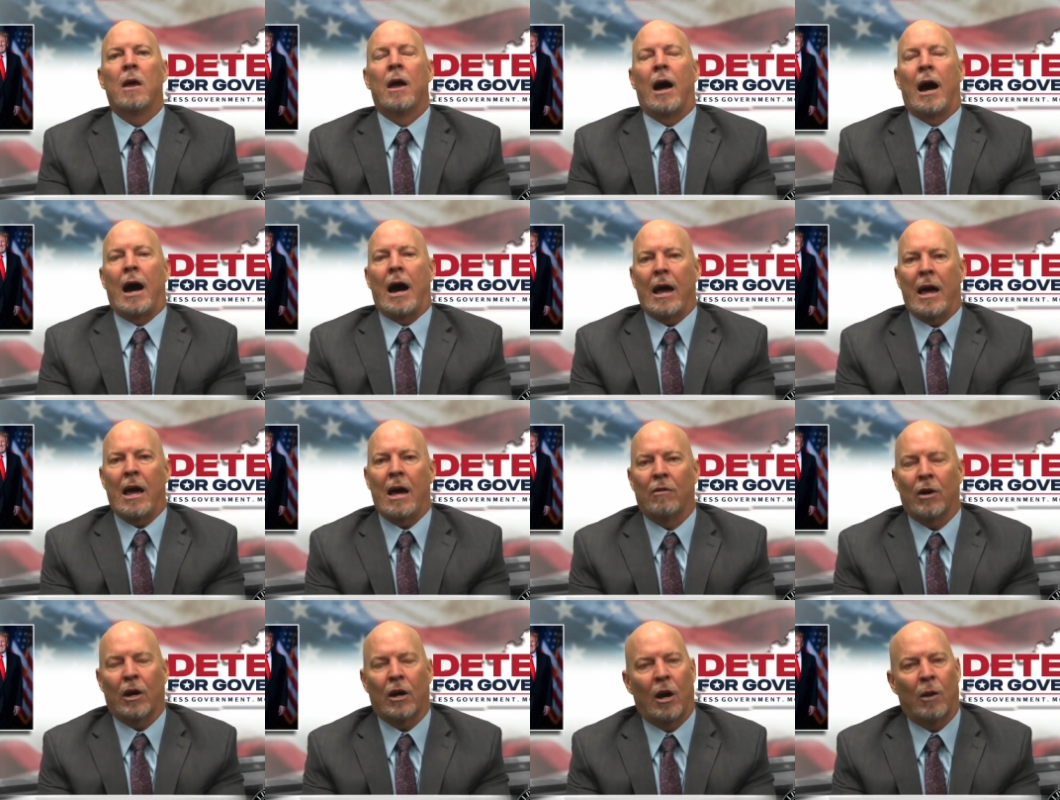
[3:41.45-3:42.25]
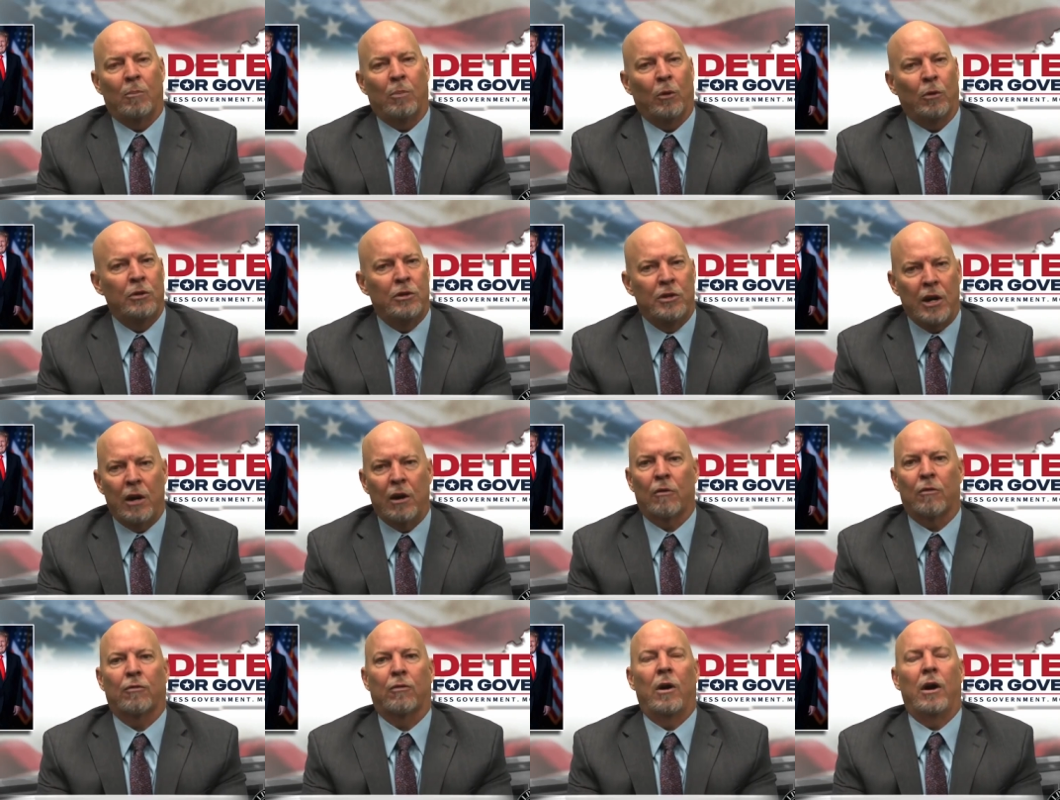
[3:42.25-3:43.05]
I have a couple
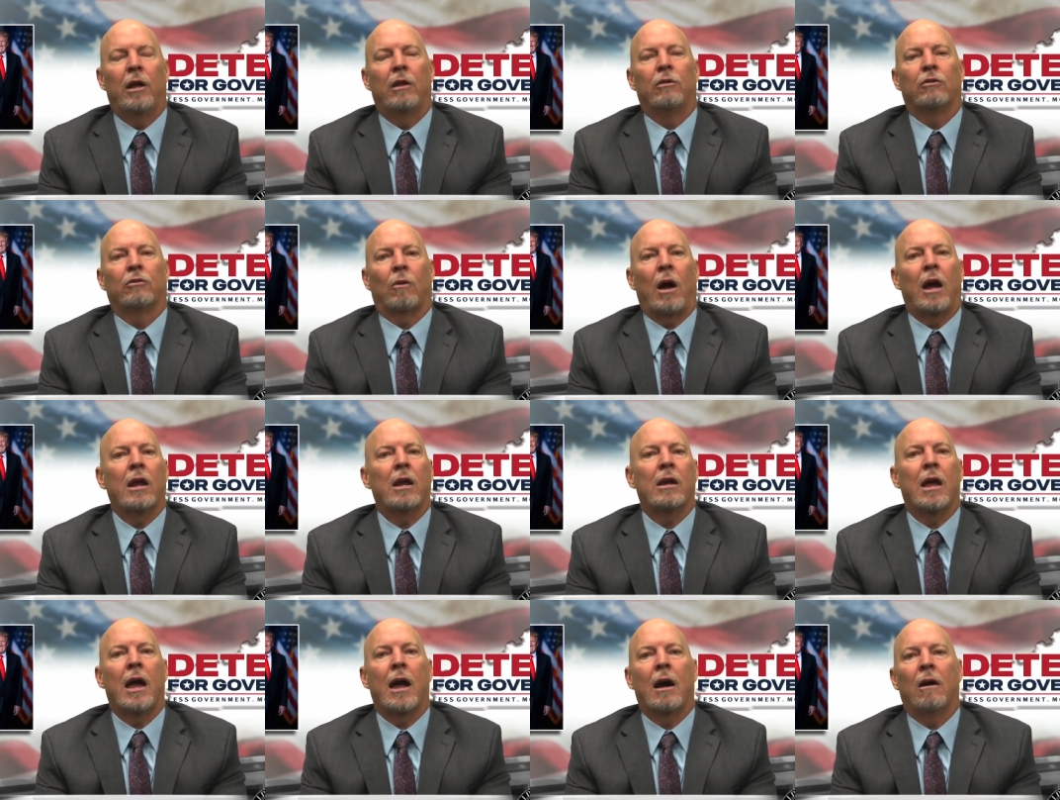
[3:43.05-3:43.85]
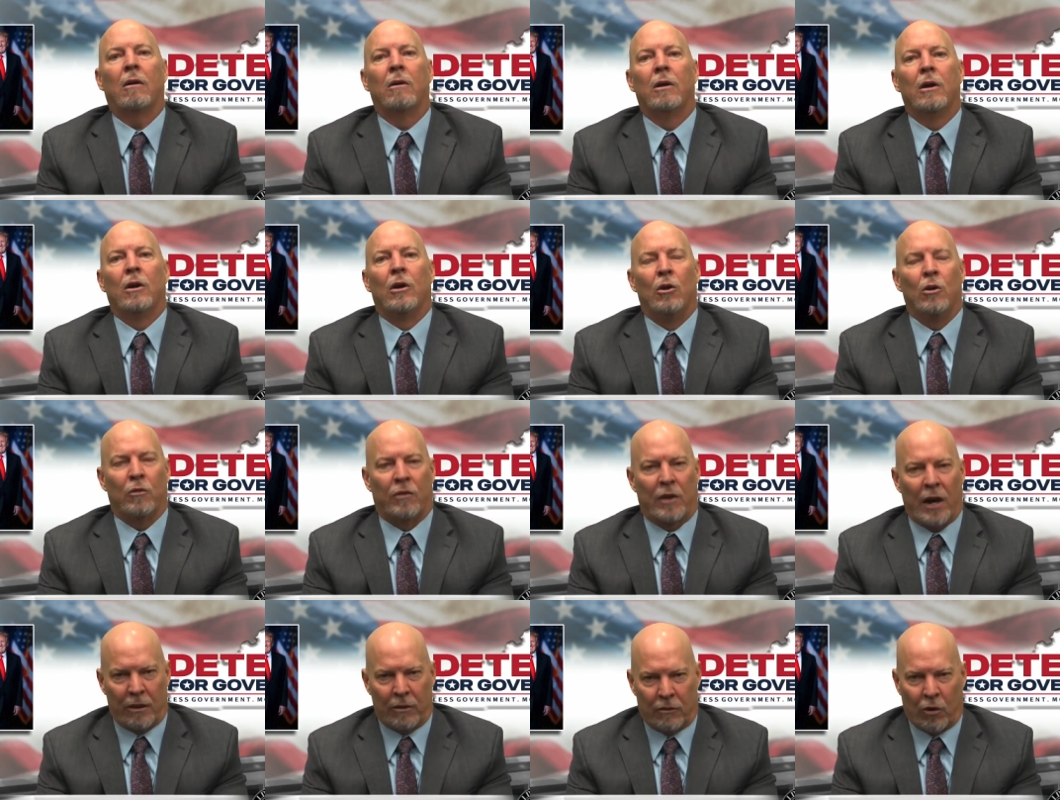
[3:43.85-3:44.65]
dear friends right now who've
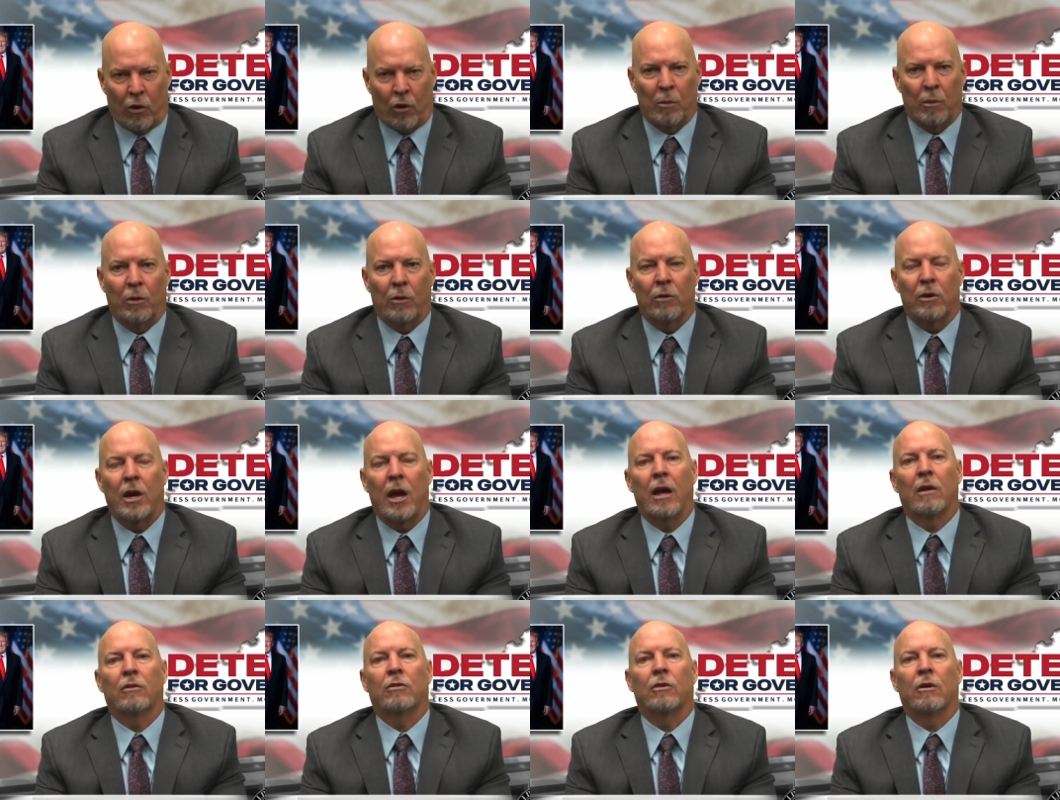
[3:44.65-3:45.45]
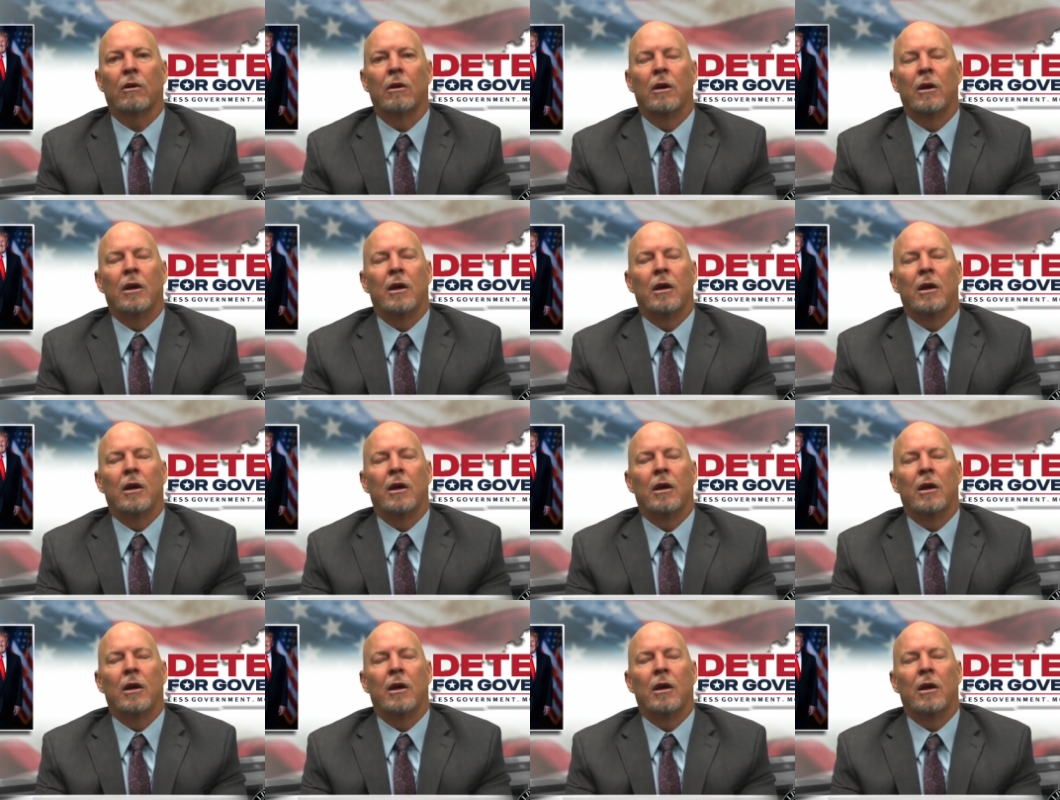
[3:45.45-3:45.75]
got terminal cancer.